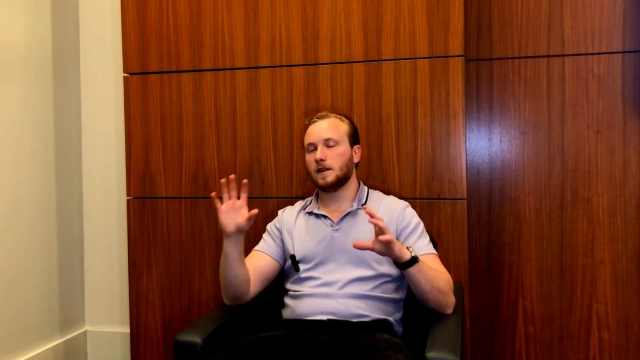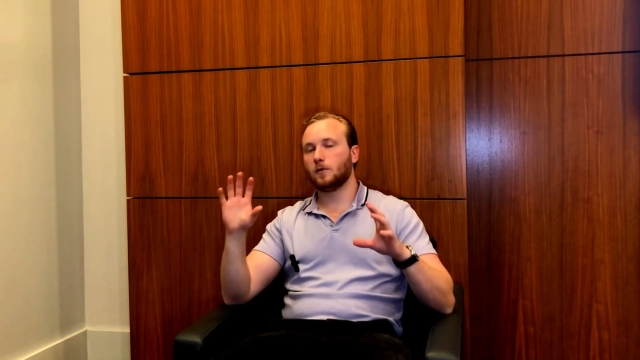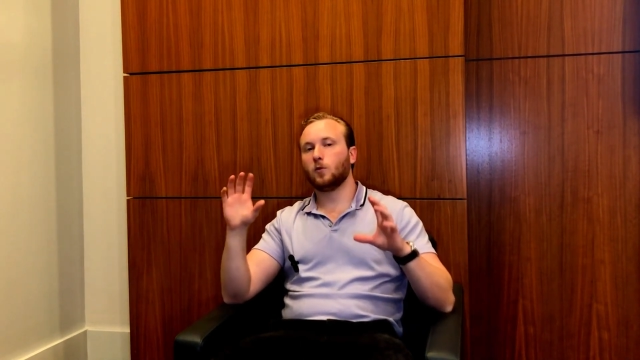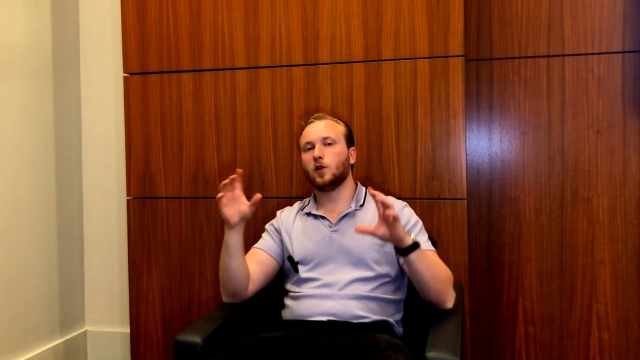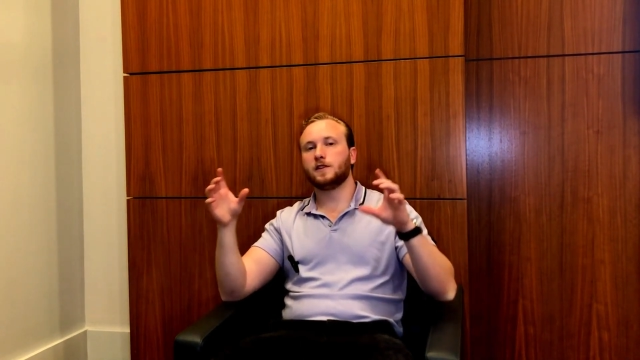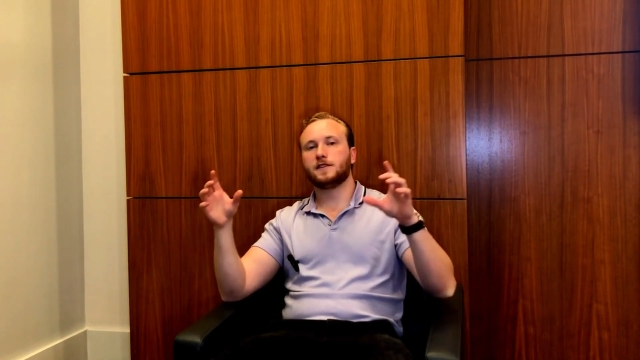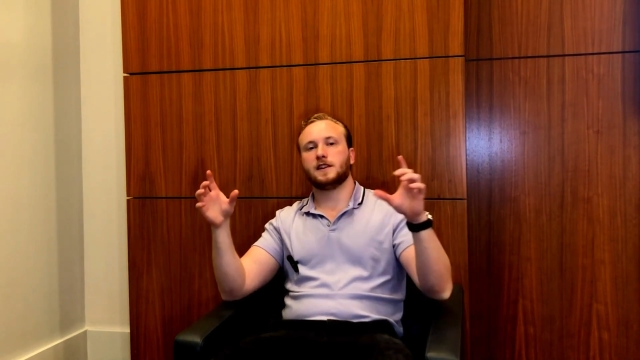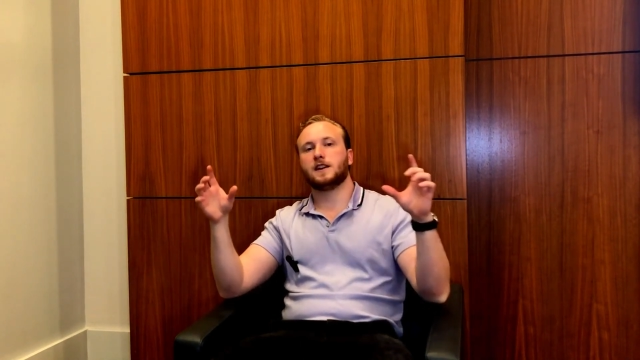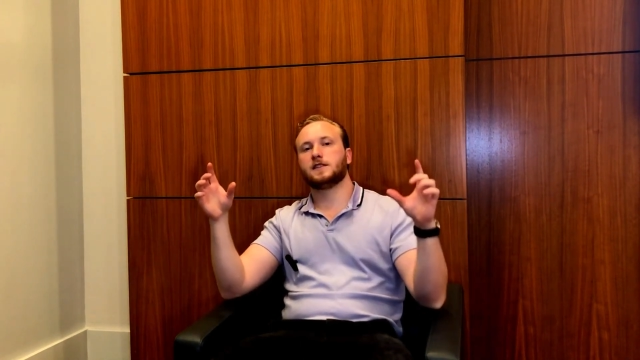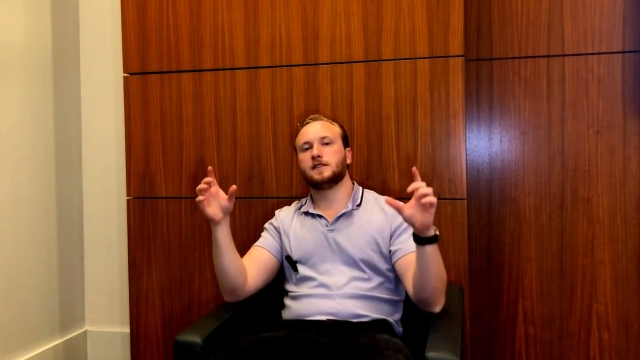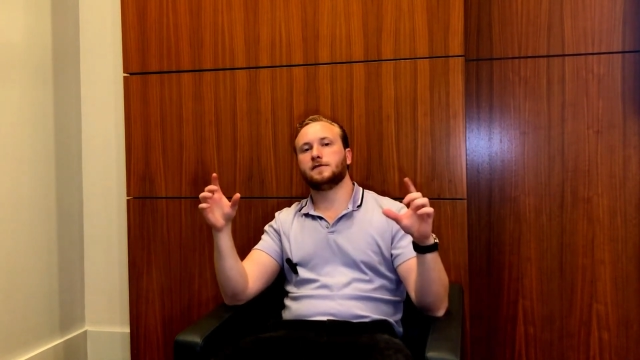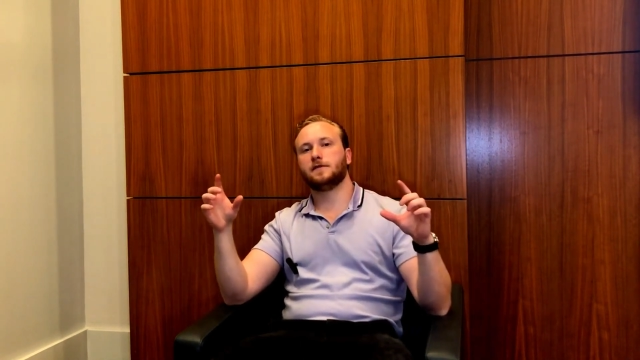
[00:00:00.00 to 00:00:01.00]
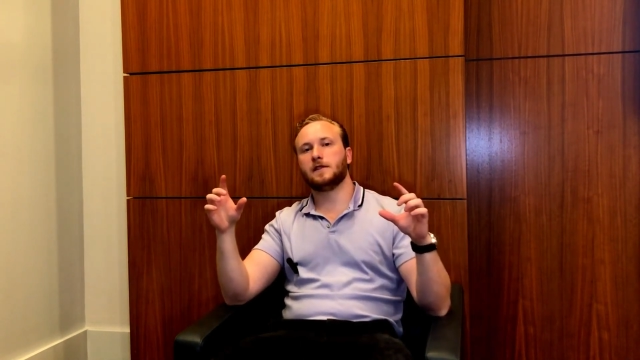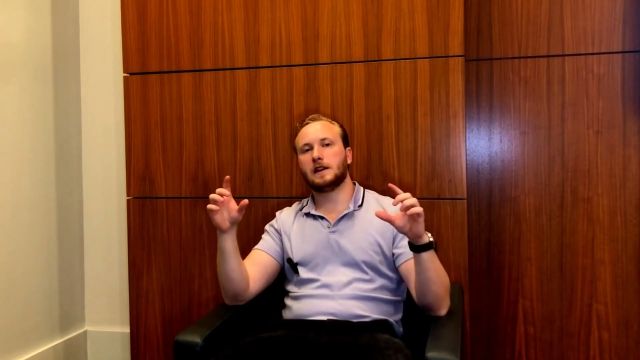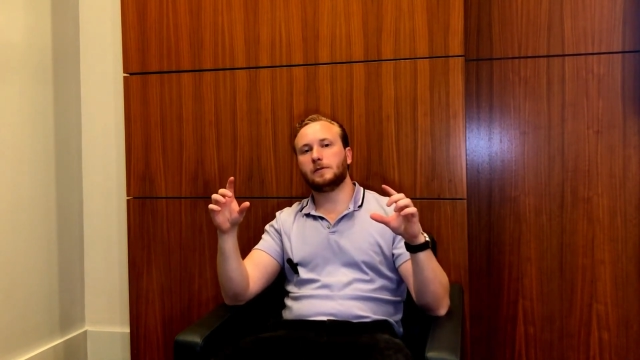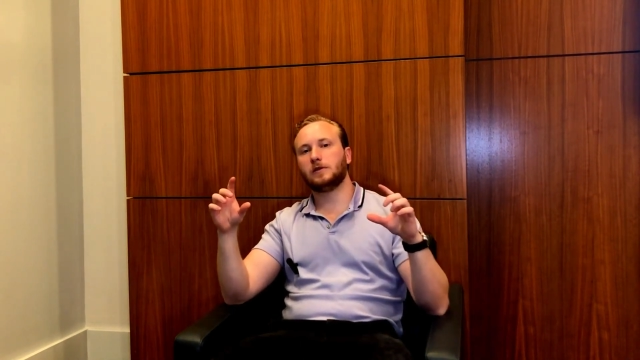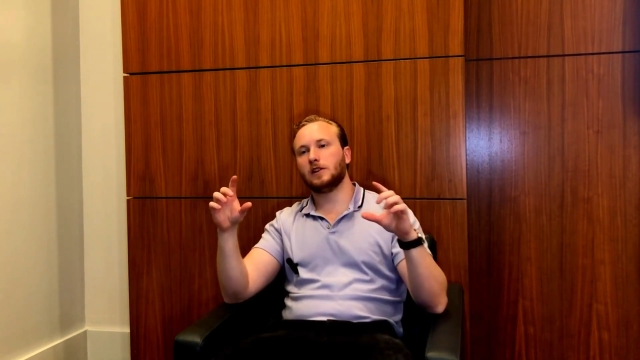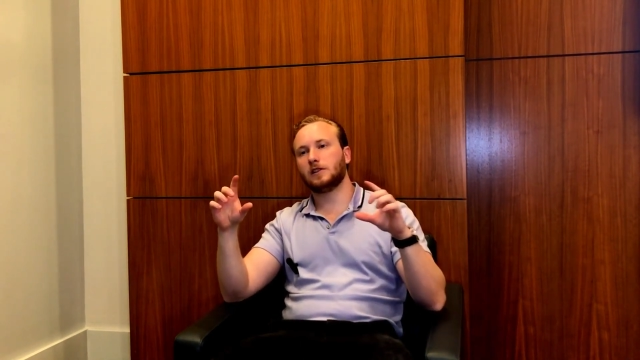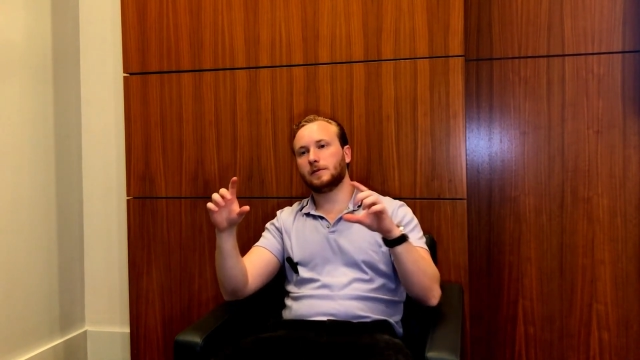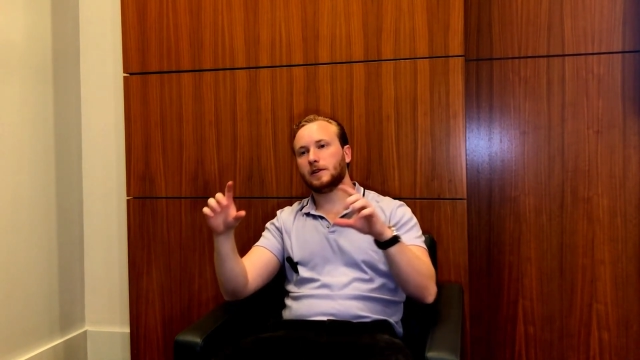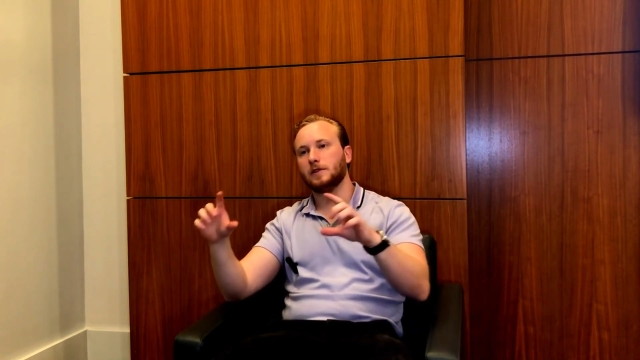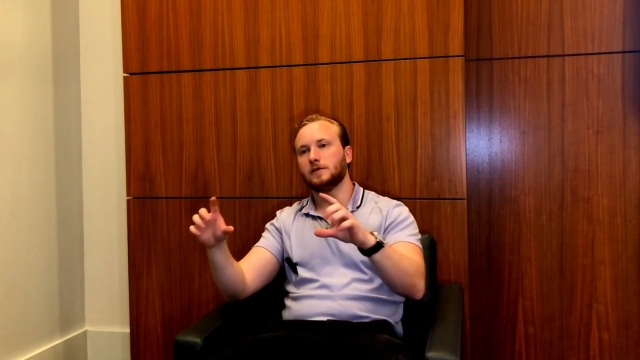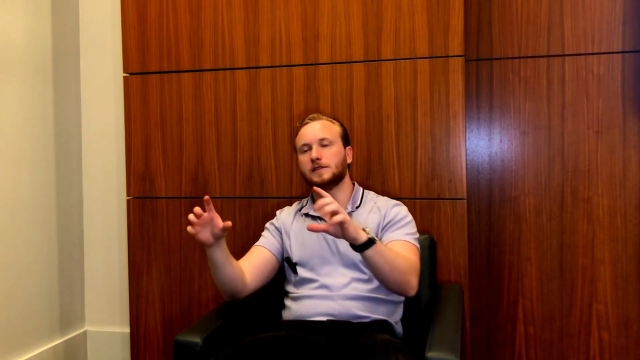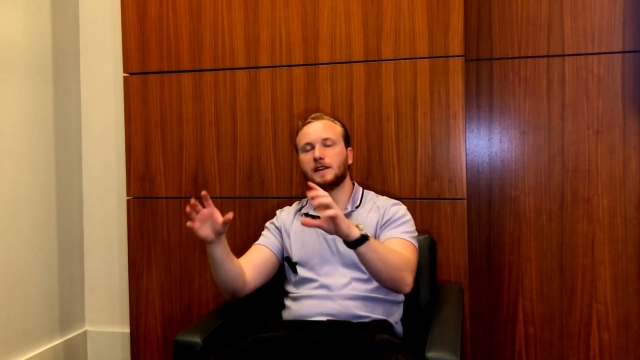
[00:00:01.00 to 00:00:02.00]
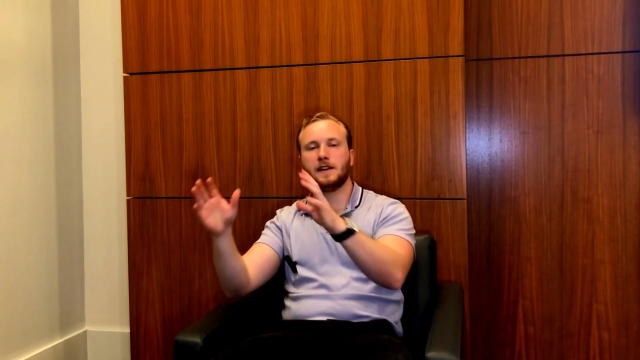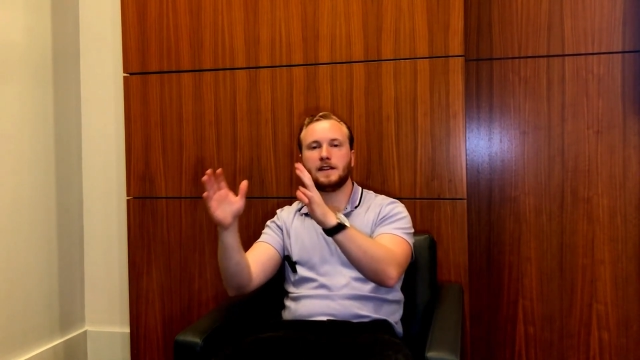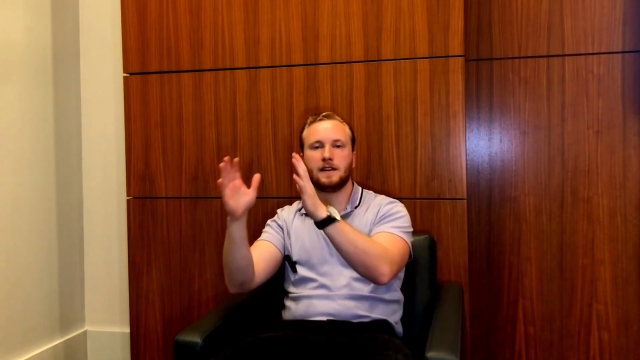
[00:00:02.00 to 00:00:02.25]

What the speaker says: one section from that blog post, and